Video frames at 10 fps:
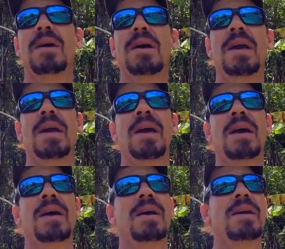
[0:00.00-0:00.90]

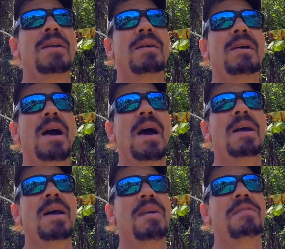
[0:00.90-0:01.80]
And I
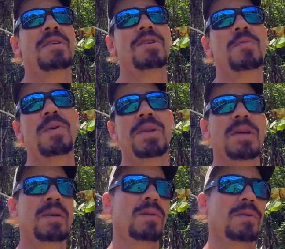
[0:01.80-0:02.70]
got to finish putting in
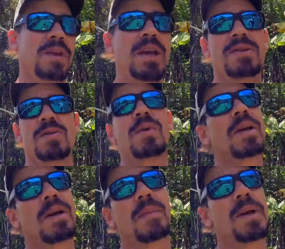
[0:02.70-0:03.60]
a little gate so we can
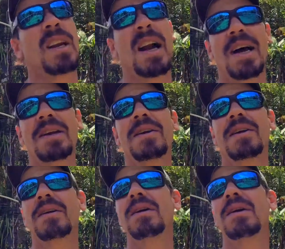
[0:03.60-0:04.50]
come in and out of
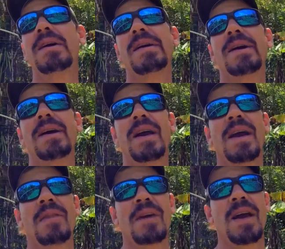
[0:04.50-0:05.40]
here.
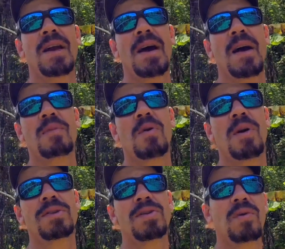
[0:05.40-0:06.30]
And then I'm
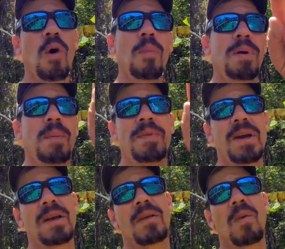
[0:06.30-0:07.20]
going to open up the
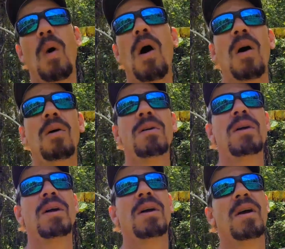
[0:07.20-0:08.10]
end of the wall
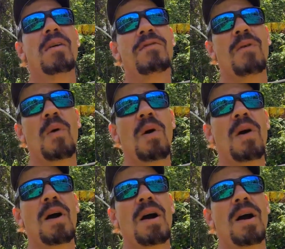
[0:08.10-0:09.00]

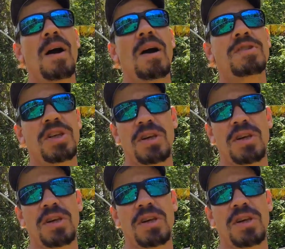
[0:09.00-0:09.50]
for uh, chicken